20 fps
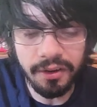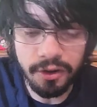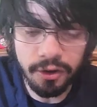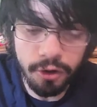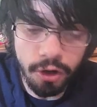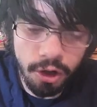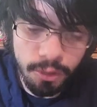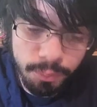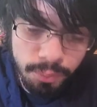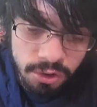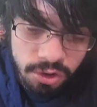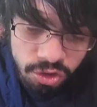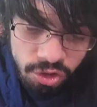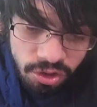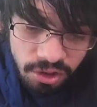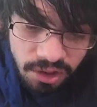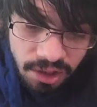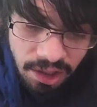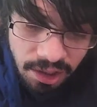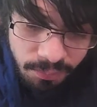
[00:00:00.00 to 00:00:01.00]
on
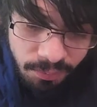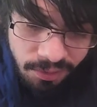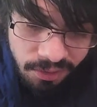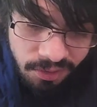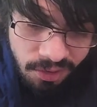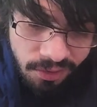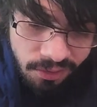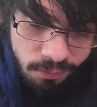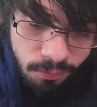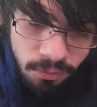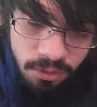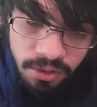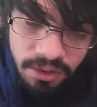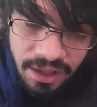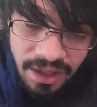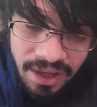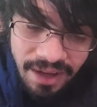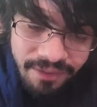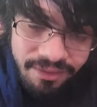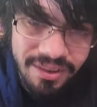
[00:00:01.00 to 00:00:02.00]
RPG games, it doesn't really
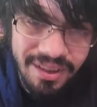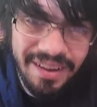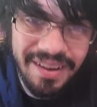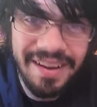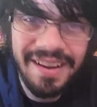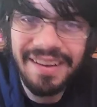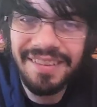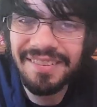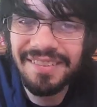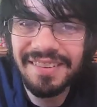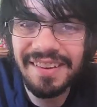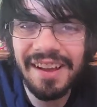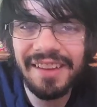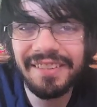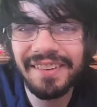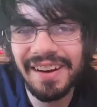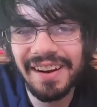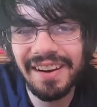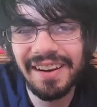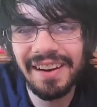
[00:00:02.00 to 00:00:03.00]
have the kind of style
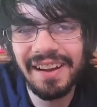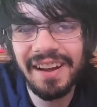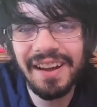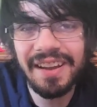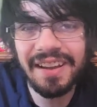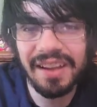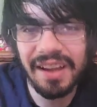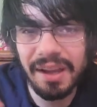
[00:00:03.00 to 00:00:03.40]
that I like,